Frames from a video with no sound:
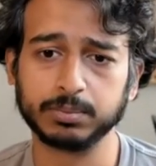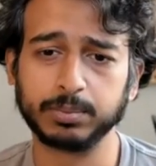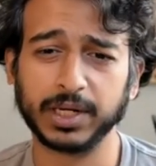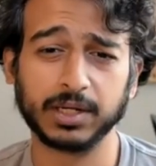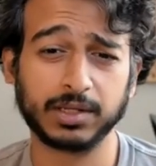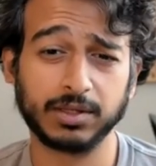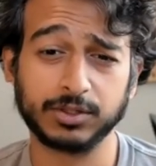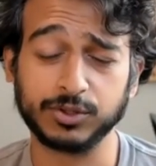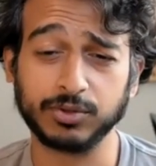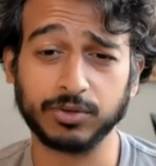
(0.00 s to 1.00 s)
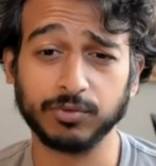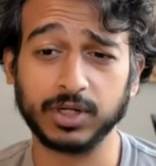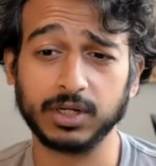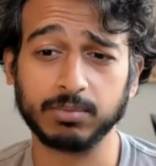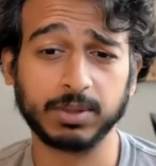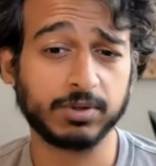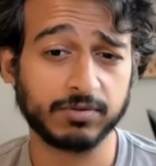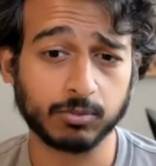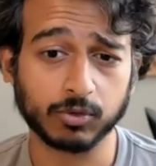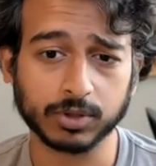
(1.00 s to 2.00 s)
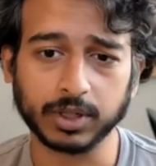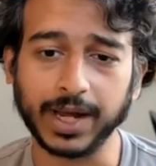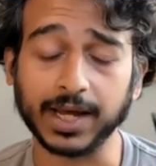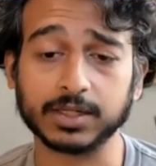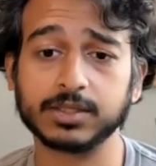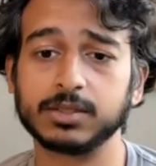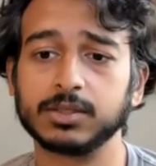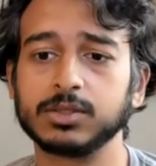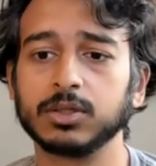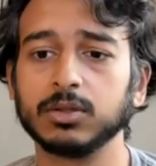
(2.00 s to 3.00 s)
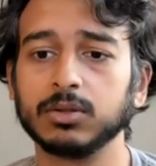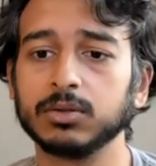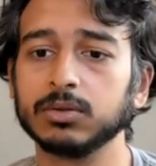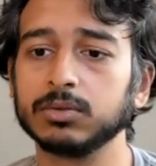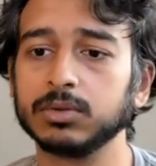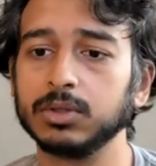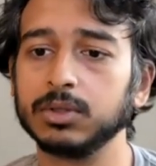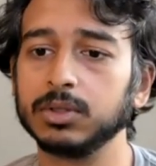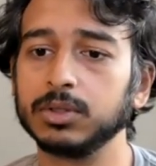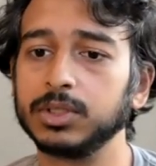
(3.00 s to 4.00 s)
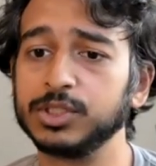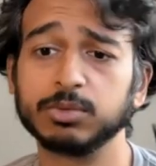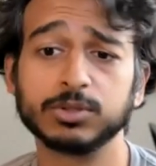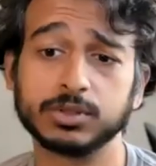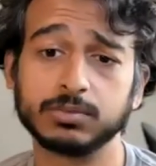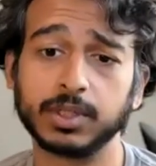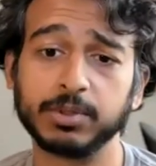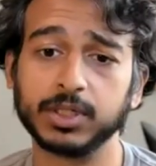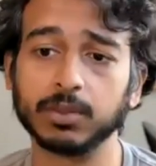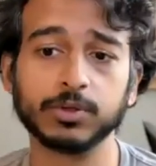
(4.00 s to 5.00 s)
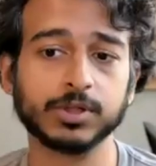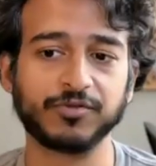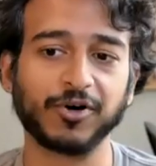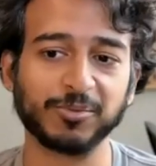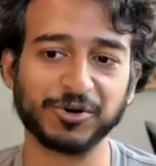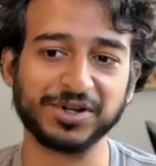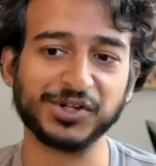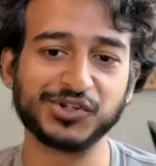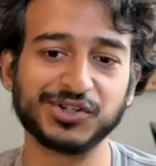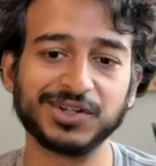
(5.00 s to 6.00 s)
by I think 2 to 3, maybe even more X. So Teachables, I mean, Gumroad is far more niche